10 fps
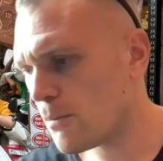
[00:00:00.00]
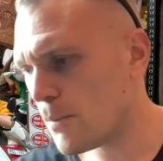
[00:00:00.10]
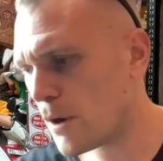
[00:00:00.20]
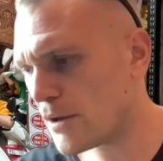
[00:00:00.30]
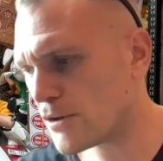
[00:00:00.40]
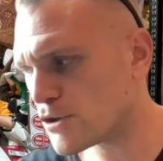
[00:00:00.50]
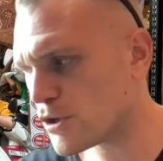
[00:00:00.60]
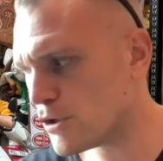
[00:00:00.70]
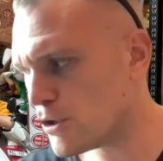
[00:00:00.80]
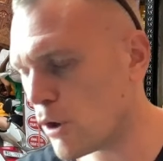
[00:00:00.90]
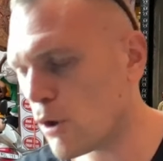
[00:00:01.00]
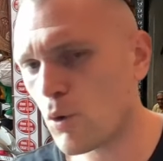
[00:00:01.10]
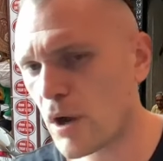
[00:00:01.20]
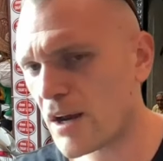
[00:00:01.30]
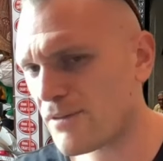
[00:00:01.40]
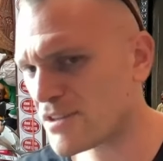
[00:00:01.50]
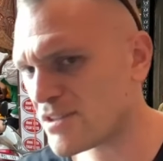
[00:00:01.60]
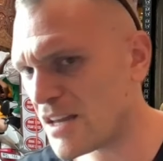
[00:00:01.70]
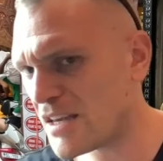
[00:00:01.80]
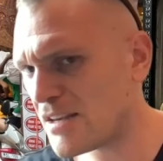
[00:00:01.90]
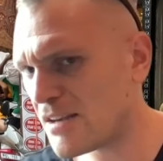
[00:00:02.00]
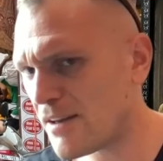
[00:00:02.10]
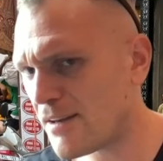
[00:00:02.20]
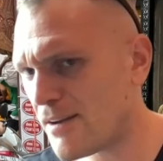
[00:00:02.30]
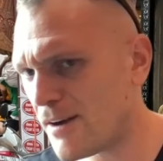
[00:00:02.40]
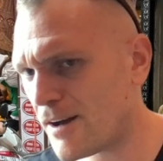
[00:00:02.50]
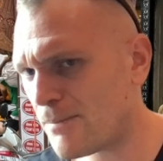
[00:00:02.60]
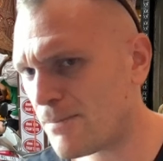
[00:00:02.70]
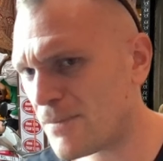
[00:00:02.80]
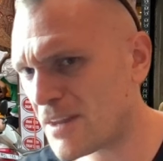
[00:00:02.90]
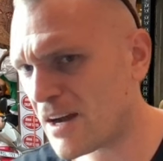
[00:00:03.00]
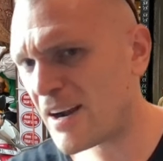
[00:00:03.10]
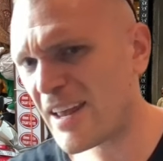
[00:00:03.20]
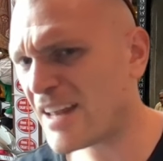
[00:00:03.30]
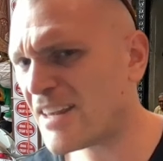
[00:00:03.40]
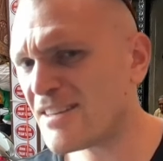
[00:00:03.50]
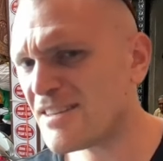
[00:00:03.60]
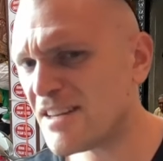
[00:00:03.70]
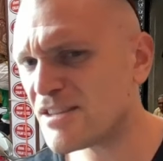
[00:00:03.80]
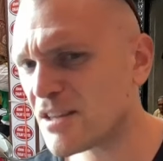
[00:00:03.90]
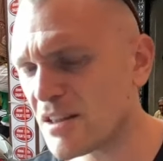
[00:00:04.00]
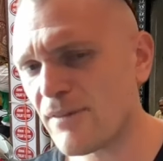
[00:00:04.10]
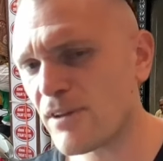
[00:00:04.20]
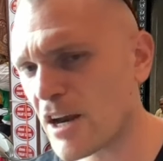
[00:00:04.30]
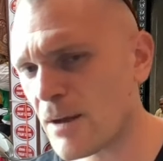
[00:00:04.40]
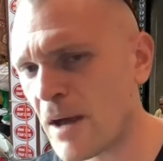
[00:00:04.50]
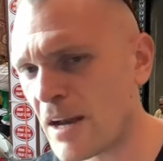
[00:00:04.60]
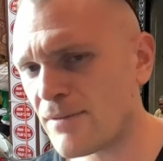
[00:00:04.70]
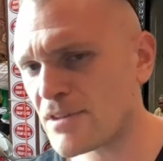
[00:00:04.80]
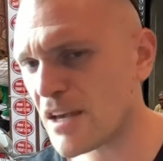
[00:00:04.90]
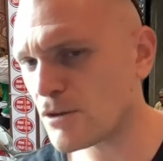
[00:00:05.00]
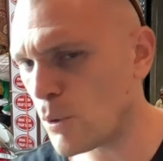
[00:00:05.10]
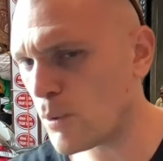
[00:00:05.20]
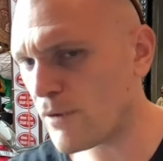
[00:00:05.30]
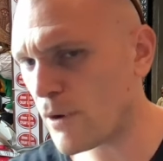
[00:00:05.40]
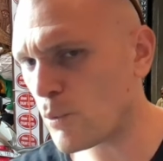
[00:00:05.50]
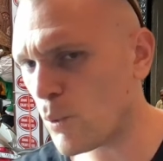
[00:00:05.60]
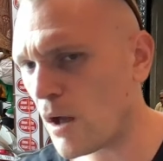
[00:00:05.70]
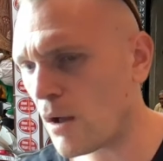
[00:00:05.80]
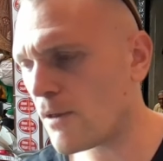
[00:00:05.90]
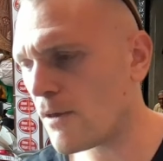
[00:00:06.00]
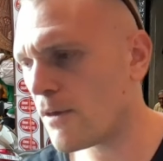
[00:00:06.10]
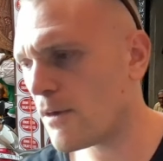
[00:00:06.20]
But to know kind of a city um, on any decent level, and I'm not even saying know it very well,